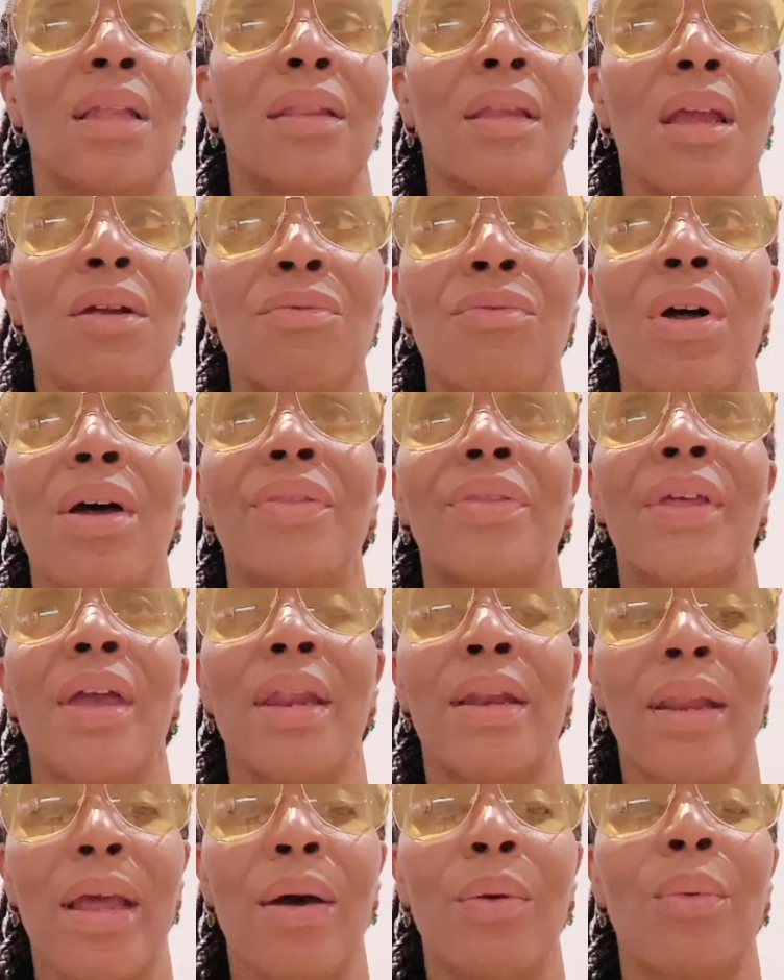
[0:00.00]
run their
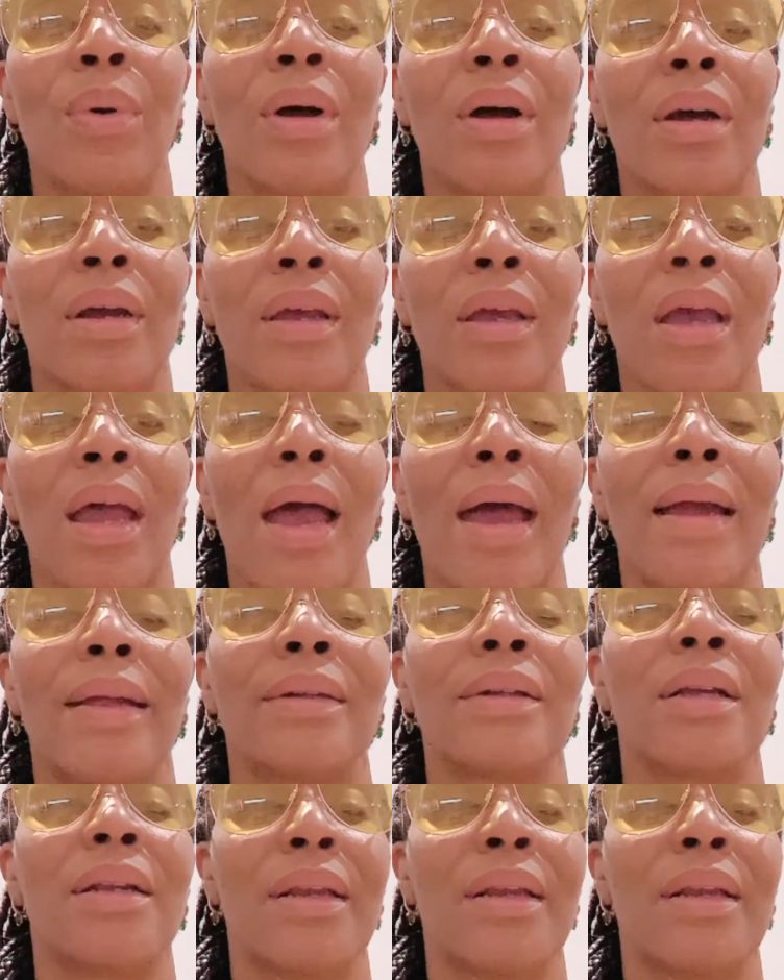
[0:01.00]
network, and a